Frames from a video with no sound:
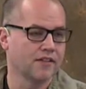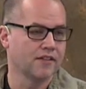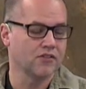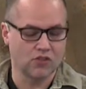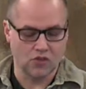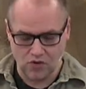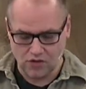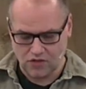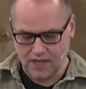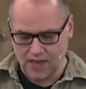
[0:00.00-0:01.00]
So I
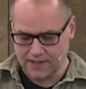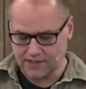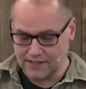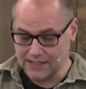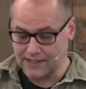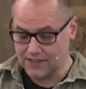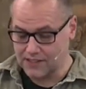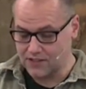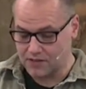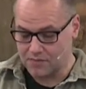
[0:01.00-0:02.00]
encourage you guys in this
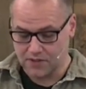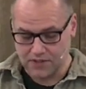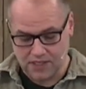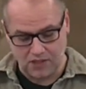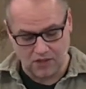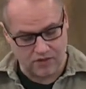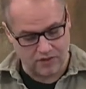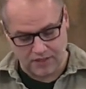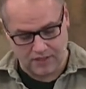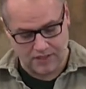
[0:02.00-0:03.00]
season in particular
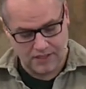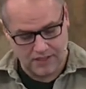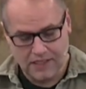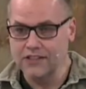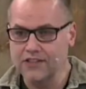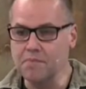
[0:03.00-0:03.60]
to